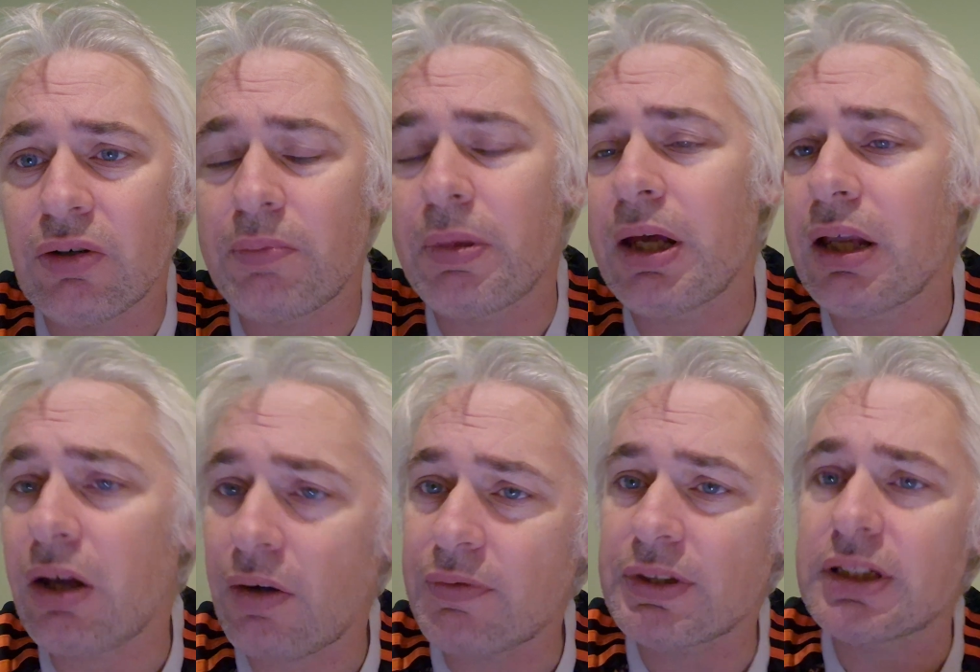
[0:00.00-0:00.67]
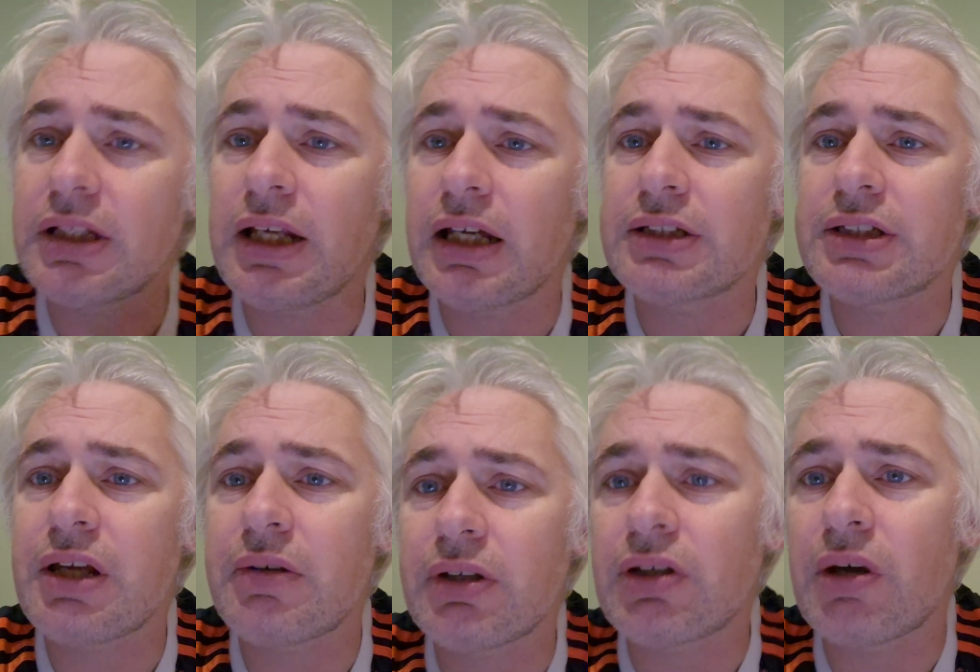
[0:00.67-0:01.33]
but obviously let us
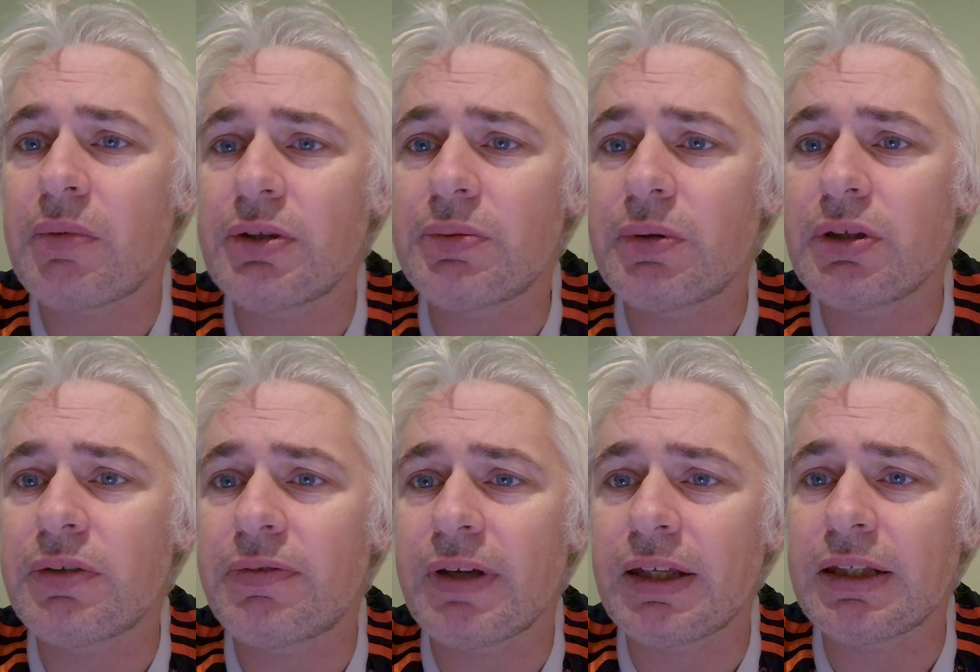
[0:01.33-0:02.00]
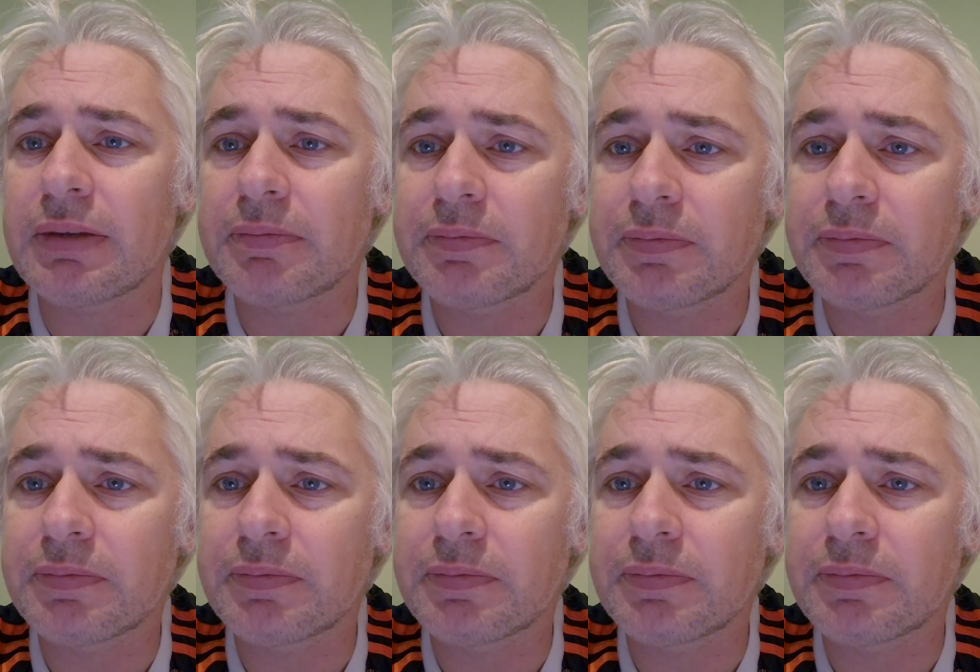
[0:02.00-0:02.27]
know in the comments what you think.